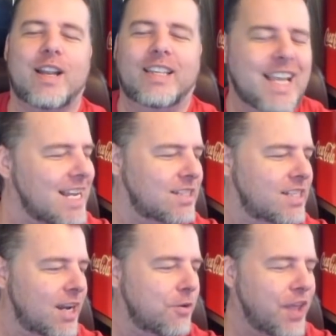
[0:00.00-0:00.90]
Yes,
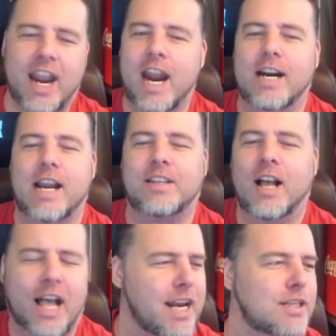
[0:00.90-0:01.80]
Seko, they hear it.
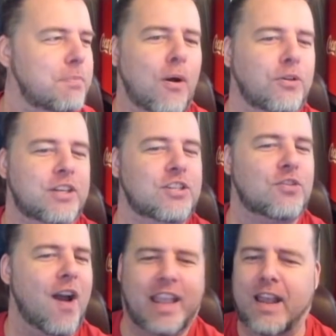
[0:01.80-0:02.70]
It is Bolt and
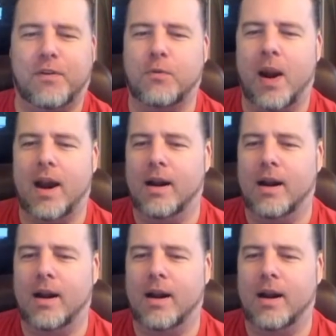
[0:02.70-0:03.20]
Strike. Strike everywhere.